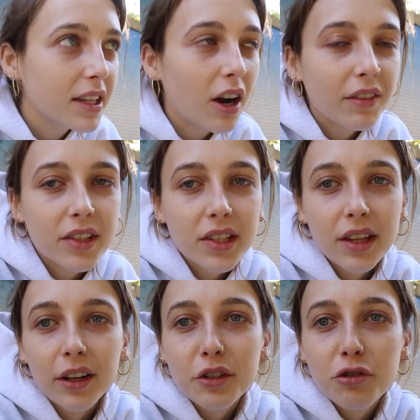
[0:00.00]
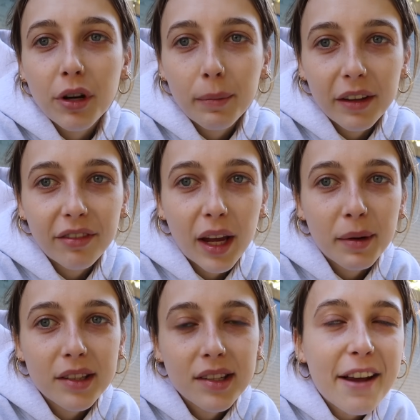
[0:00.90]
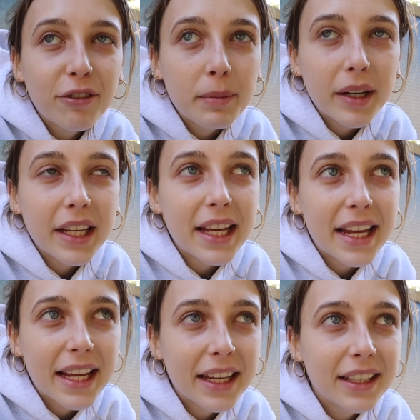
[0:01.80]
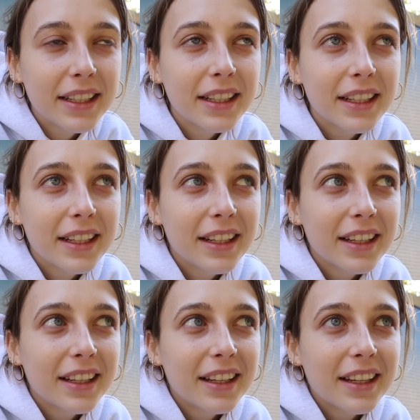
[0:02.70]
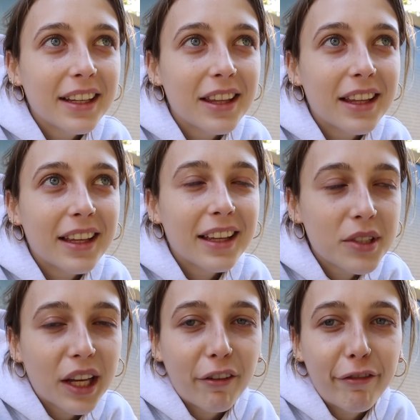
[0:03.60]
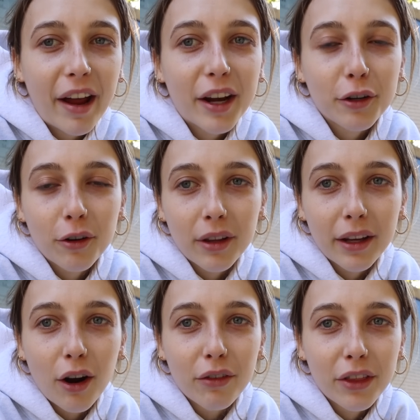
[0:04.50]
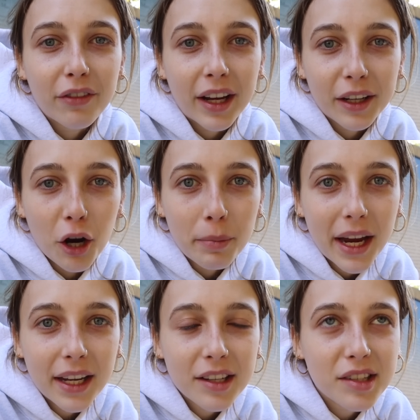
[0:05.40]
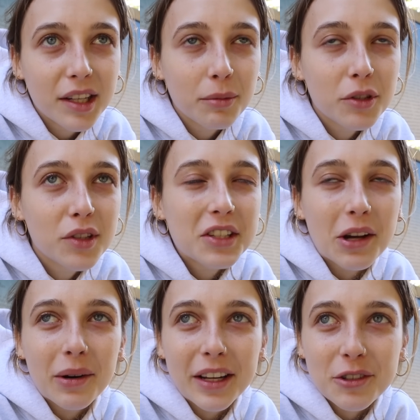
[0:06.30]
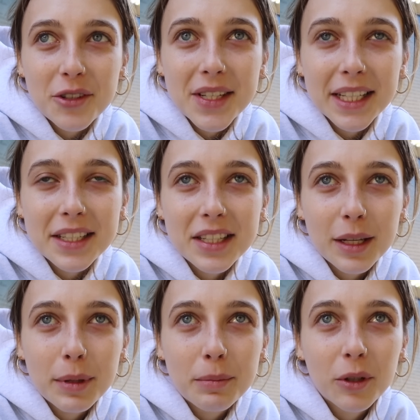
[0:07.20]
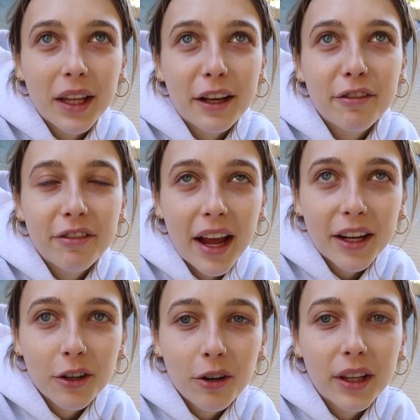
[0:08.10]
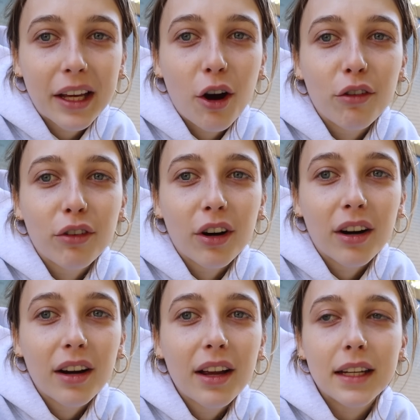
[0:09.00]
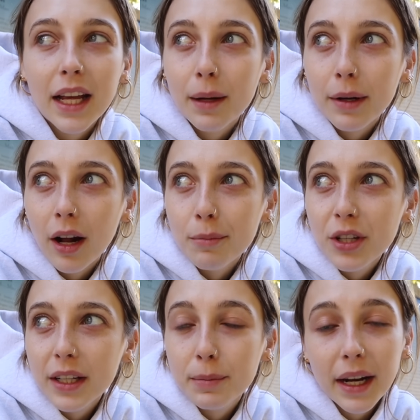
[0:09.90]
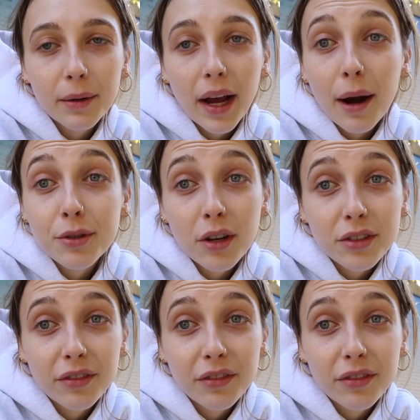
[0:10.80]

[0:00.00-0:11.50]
that obviously they're extremely famous. Everybody in the museum was like fangirling over the Van Gogh paintings, and it was so interesting to see people like fangirling over an inanimate object. But anyway, I was also